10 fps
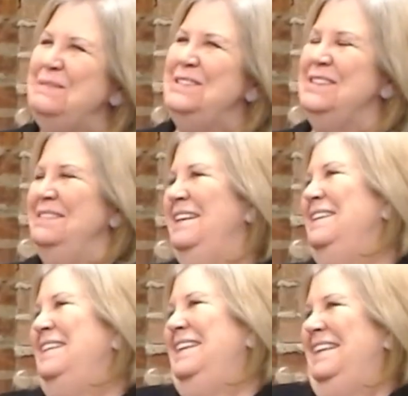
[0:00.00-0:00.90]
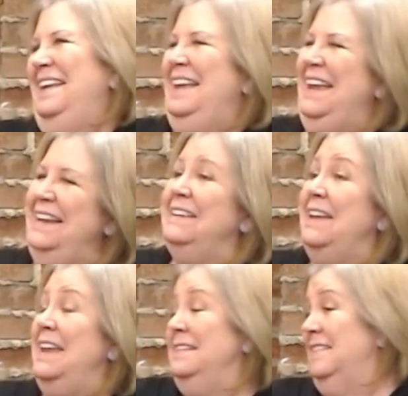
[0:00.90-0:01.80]
it was
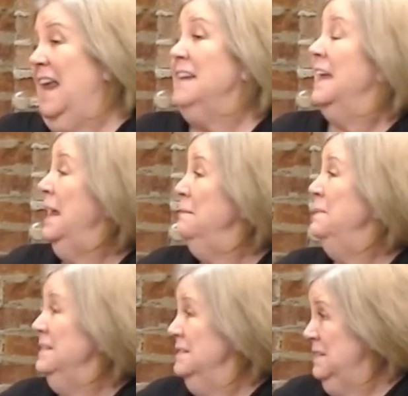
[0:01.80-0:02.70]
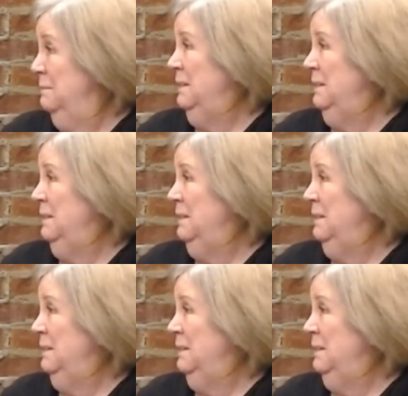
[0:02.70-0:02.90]
that can be